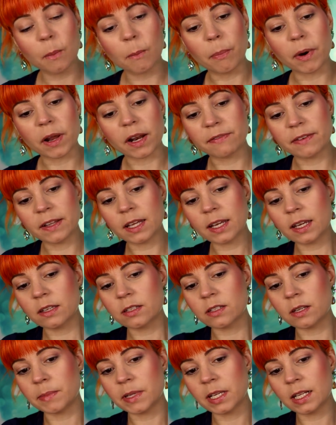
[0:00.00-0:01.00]
But I feel like
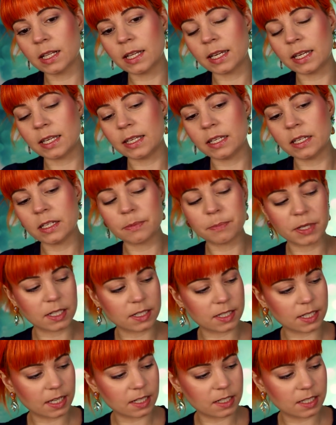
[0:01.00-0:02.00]
something like this,
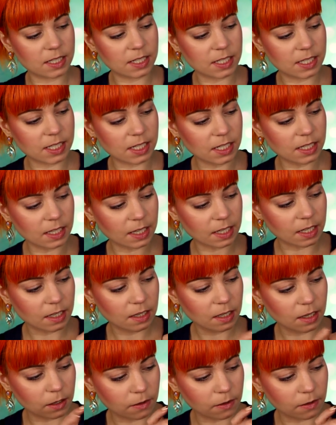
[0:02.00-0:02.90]
because I can see like